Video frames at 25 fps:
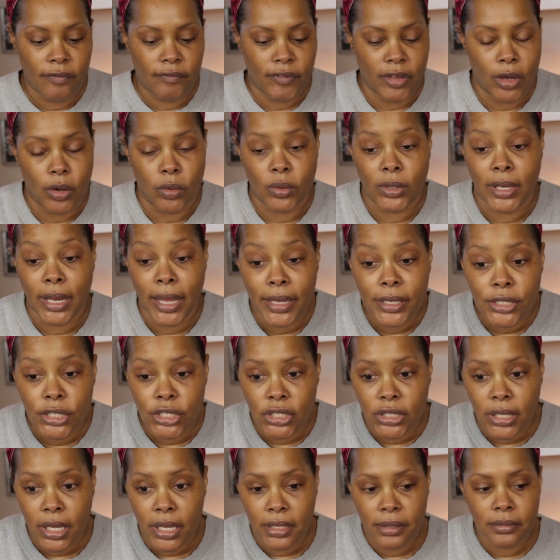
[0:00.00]

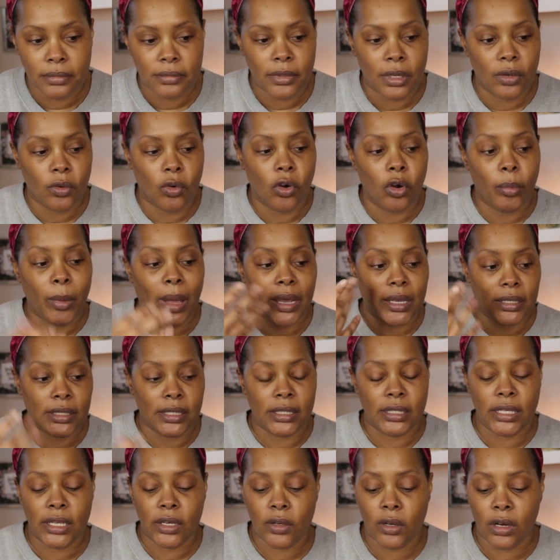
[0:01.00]
foundation or my
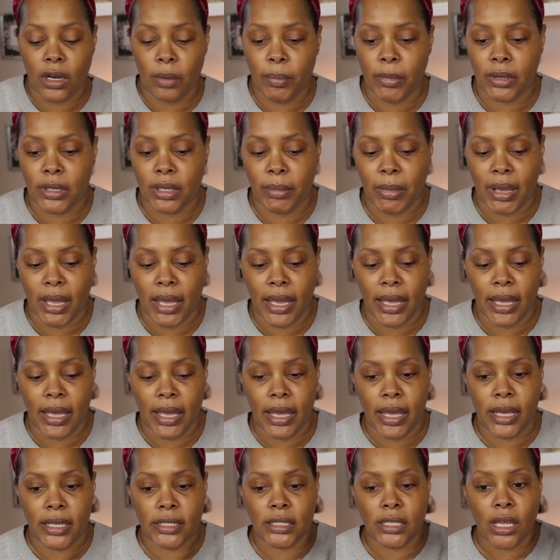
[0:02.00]
concealer up under my
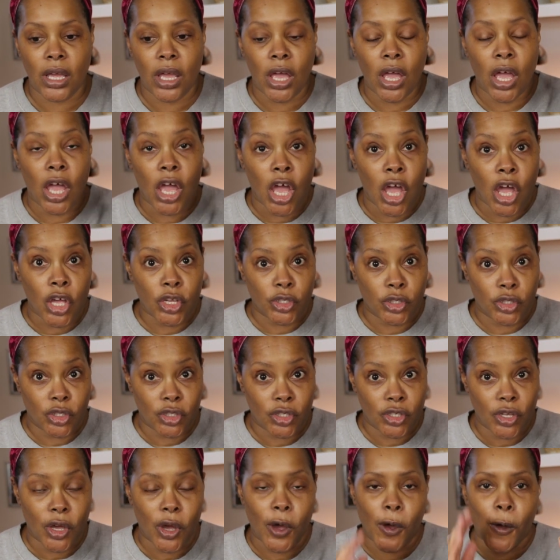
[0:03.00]
eyes.
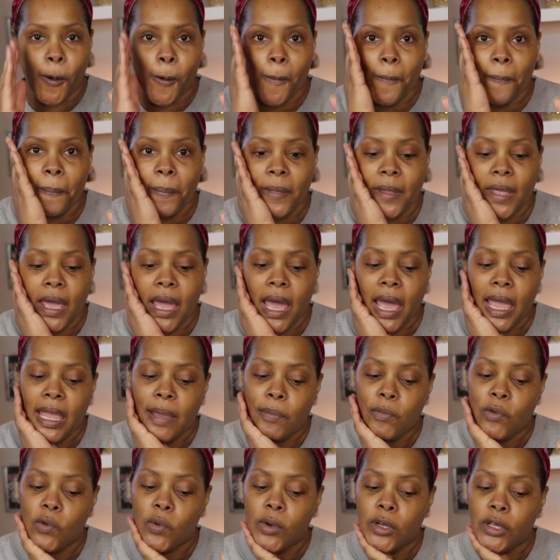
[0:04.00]
So I
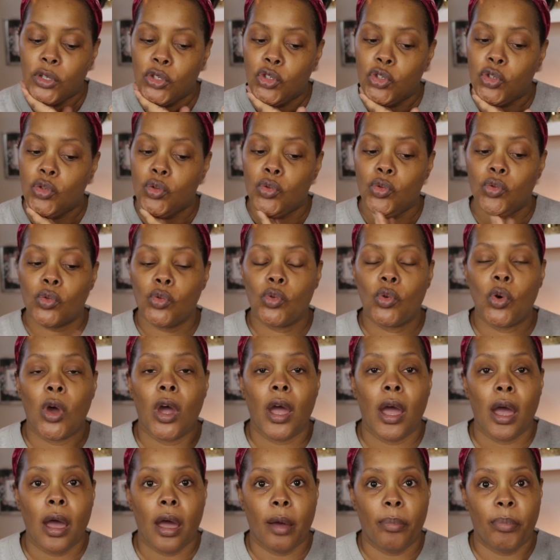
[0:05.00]
am going to
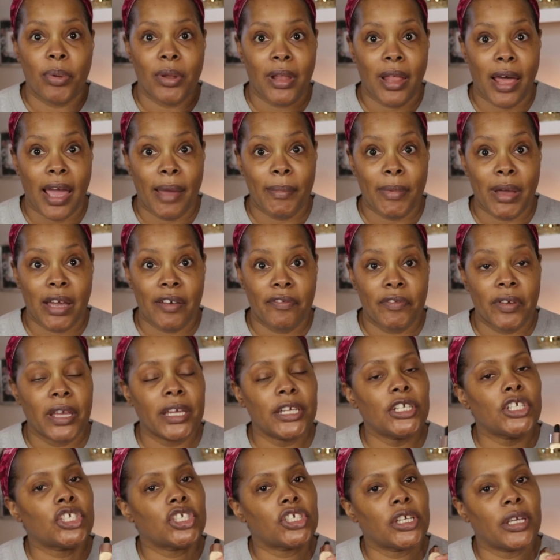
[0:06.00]
apply my
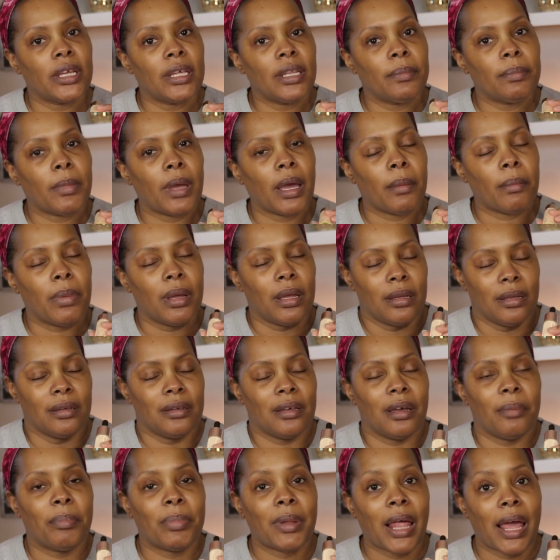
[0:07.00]
foundation, um,
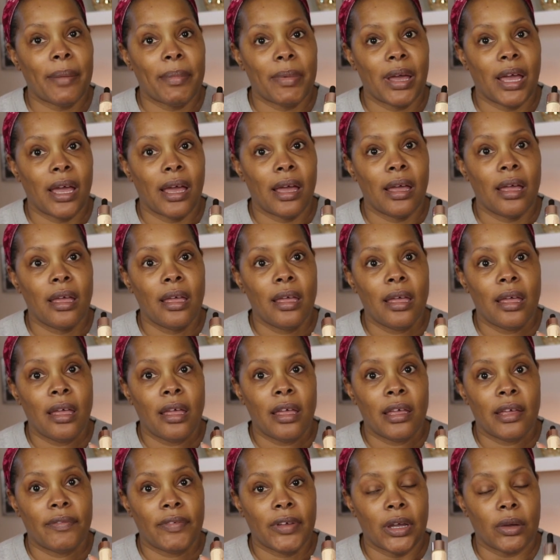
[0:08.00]
apply my
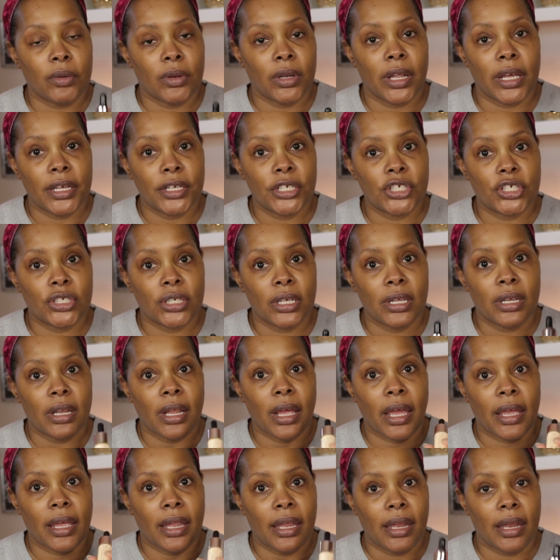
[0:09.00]
foundation,
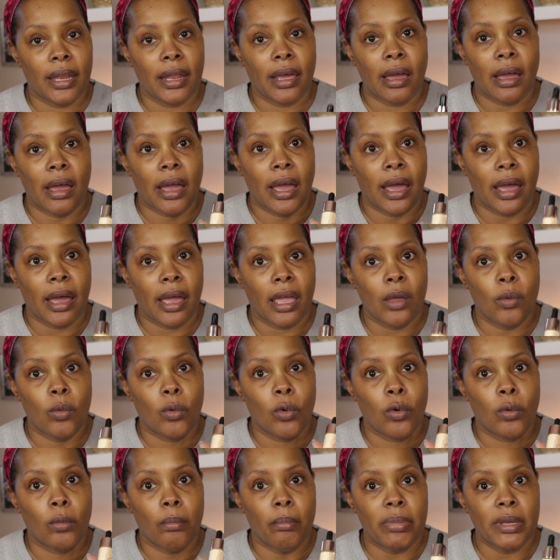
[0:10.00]
and I
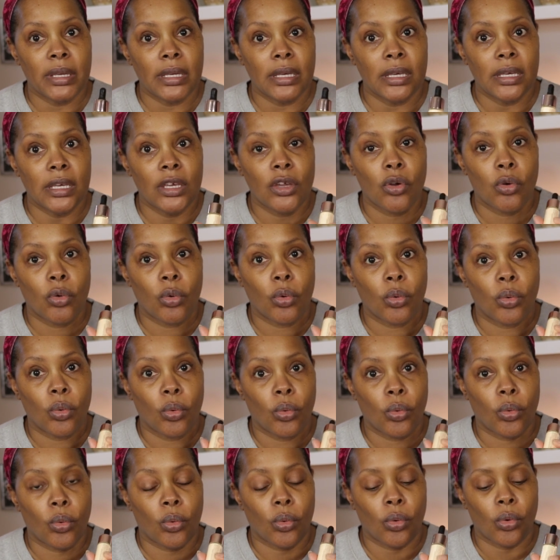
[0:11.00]
will be
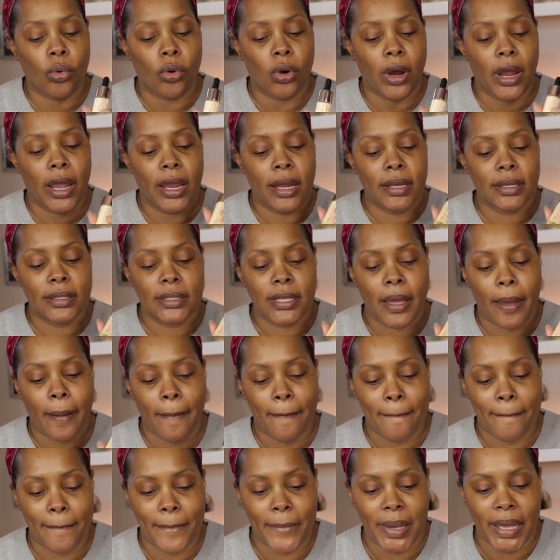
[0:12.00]
right
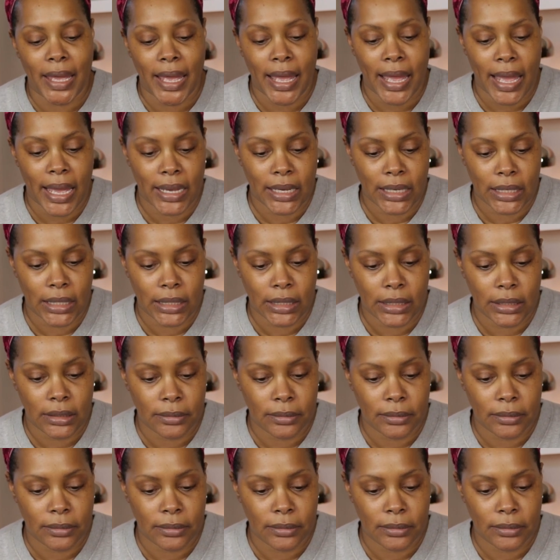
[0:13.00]
back.